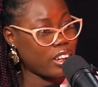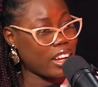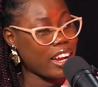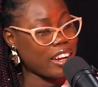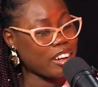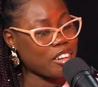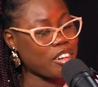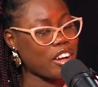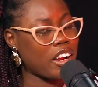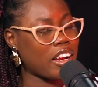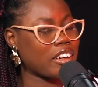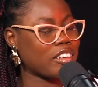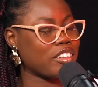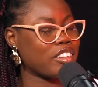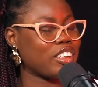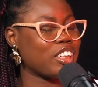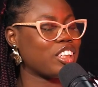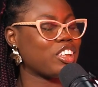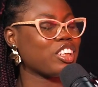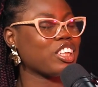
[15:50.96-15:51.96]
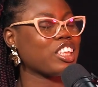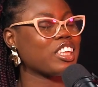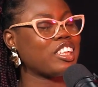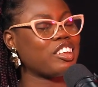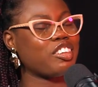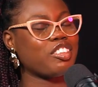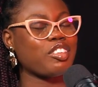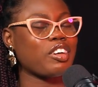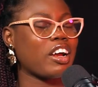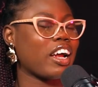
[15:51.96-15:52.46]
it just
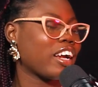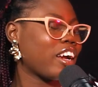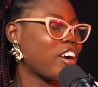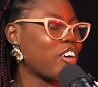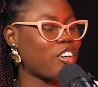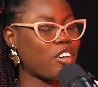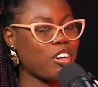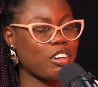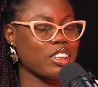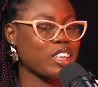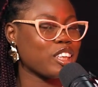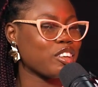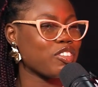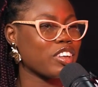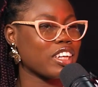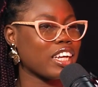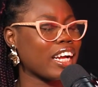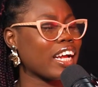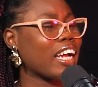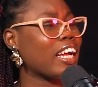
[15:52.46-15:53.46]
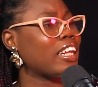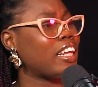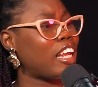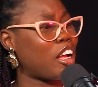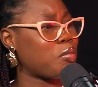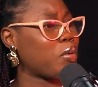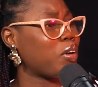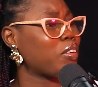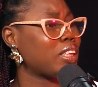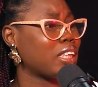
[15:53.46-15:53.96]
occurred to me that
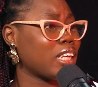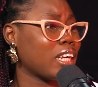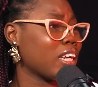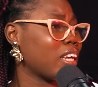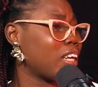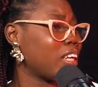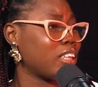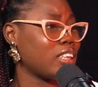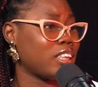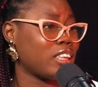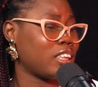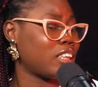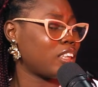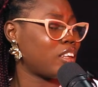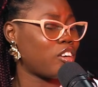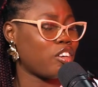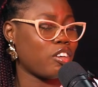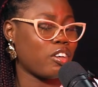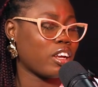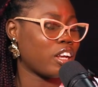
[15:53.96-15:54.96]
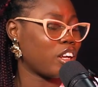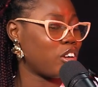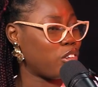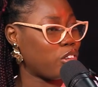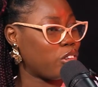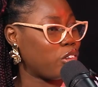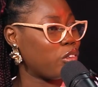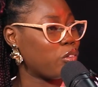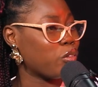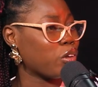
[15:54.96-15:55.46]
about 10 years
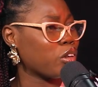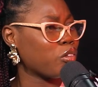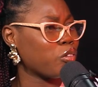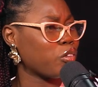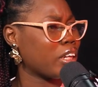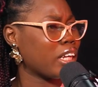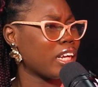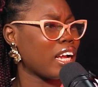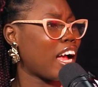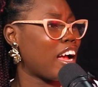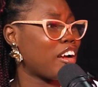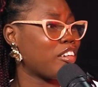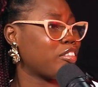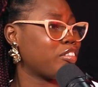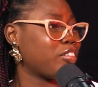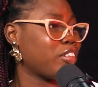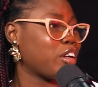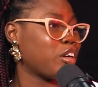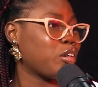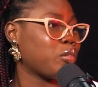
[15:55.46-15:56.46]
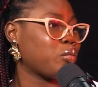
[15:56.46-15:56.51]
ago, we didn't have